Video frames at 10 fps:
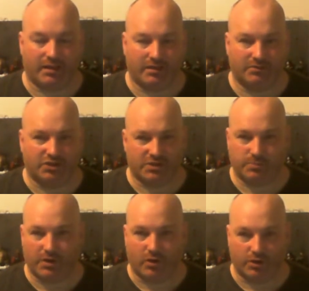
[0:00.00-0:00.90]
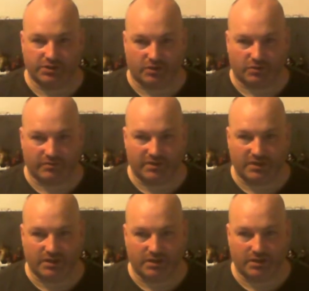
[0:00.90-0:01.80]
Just because of
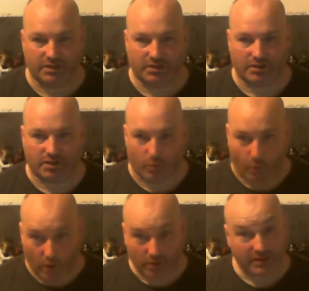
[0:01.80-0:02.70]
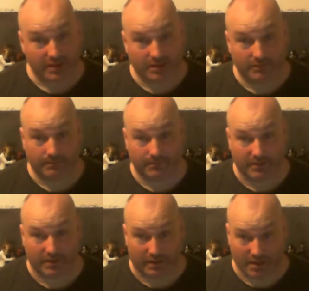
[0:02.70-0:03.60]
the quality
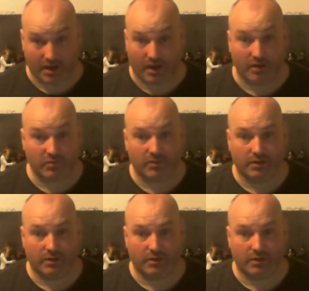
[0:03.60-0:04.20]
that they have.